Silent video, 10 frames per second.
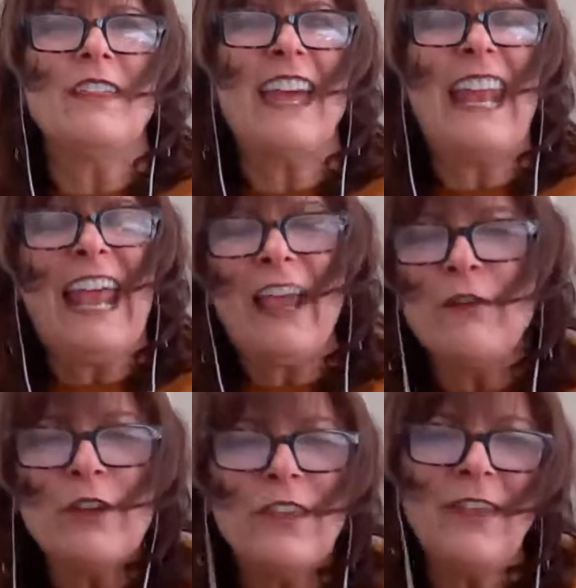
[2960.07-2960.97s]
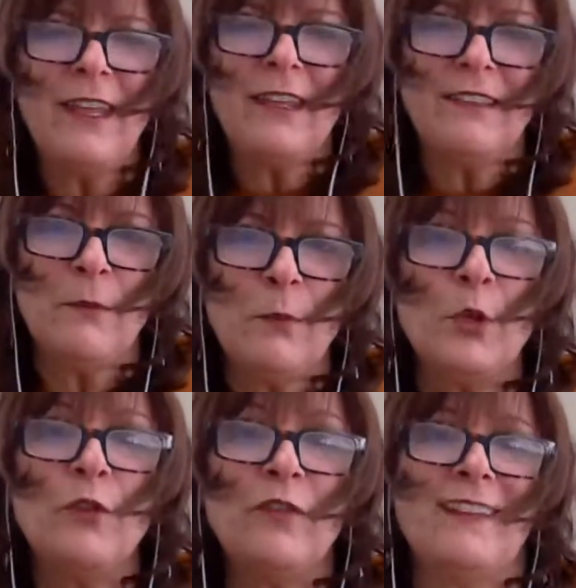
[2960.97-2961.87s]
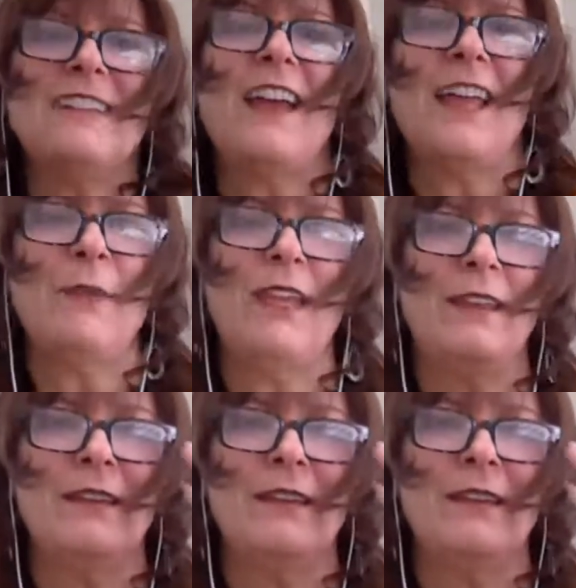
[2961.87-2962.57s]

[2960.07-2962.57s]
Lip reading: that everything is in perfect timing.